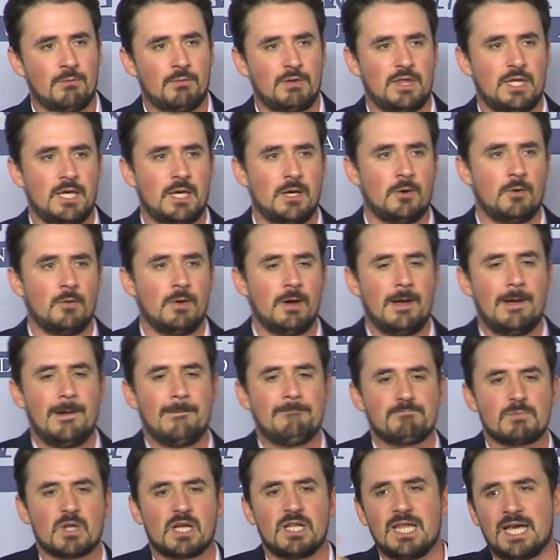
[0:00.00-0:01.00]
with you
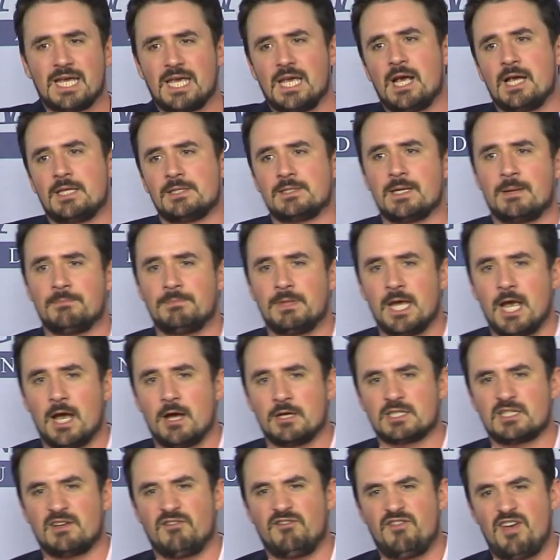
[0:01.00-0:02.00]
clicking on something
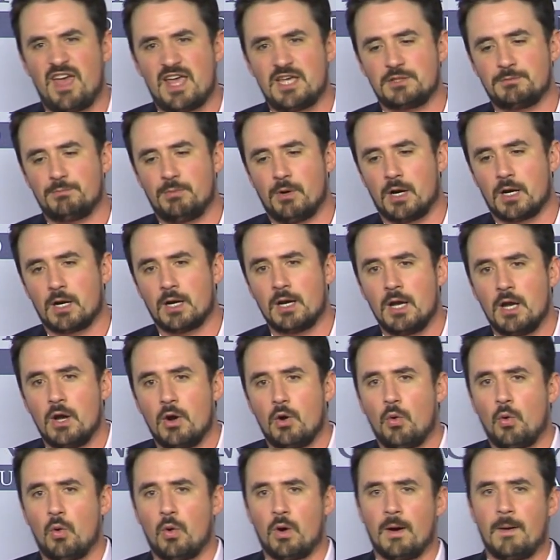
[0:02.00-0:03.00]
else on Facebook
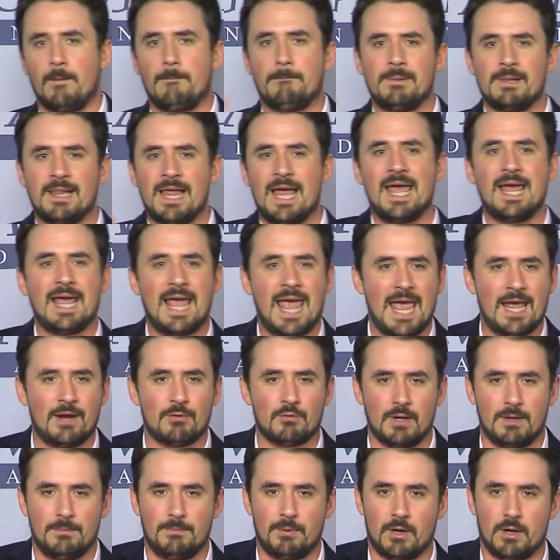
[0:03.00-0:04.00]
or playing
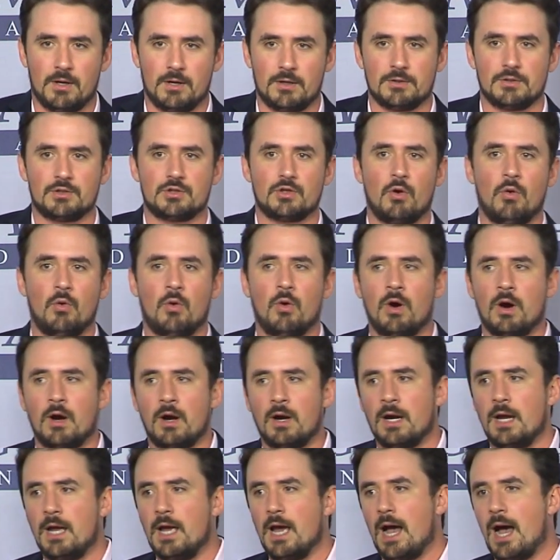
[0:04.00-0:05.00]
Angry Birds
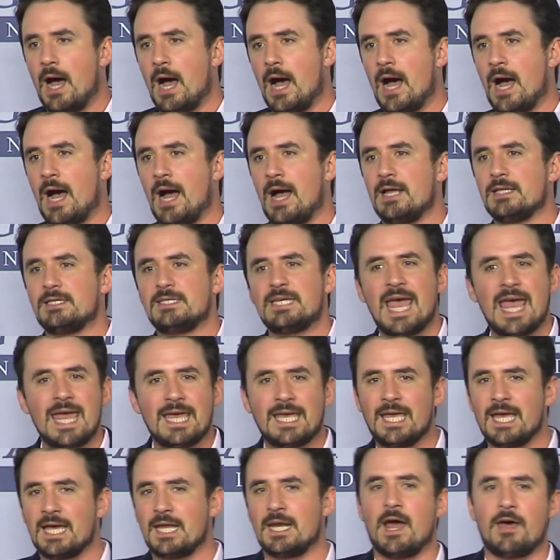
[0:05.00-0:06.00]
or uh,
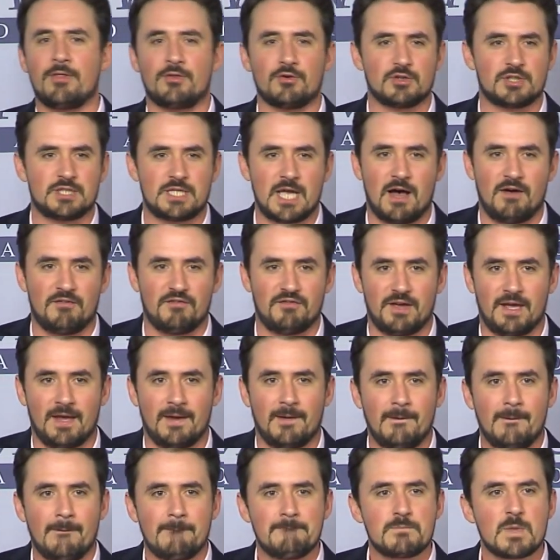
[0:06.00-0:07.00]
taking another selfie
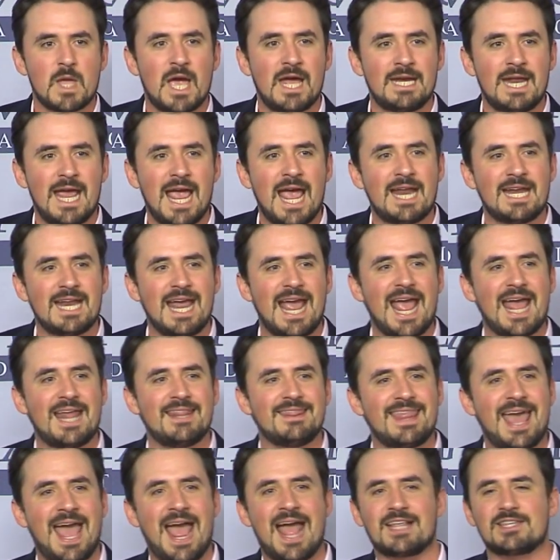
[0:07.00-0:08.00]
and, and,
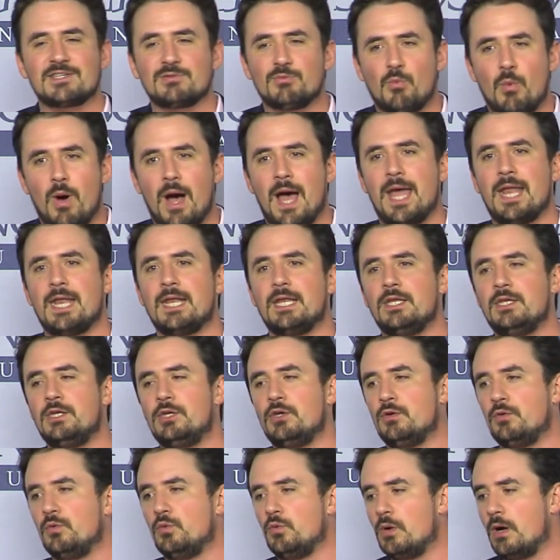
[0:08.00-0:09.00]
and that's what
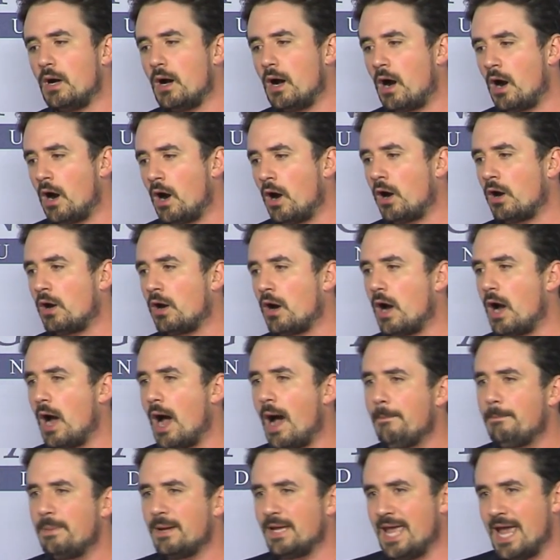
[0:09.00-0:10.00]
you are
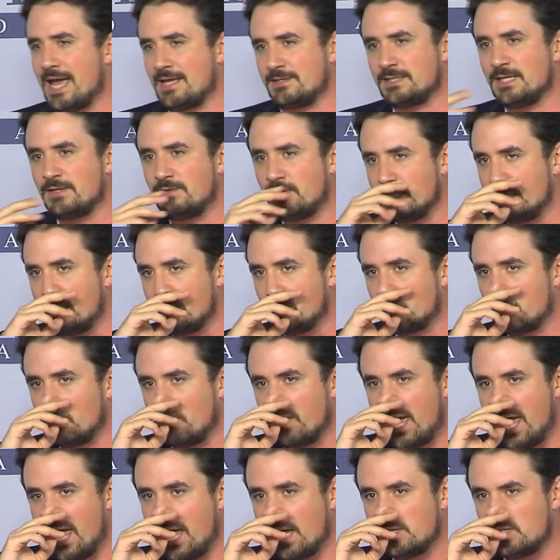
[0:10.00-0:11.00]
up against in the digital
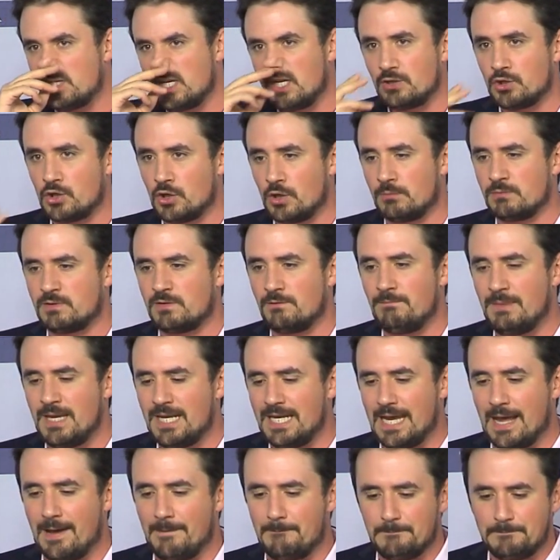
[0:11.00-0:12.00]
age in terms of
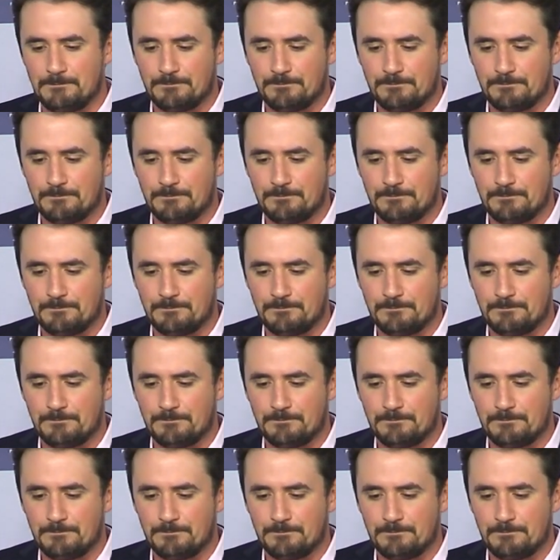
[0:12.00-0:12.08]
media.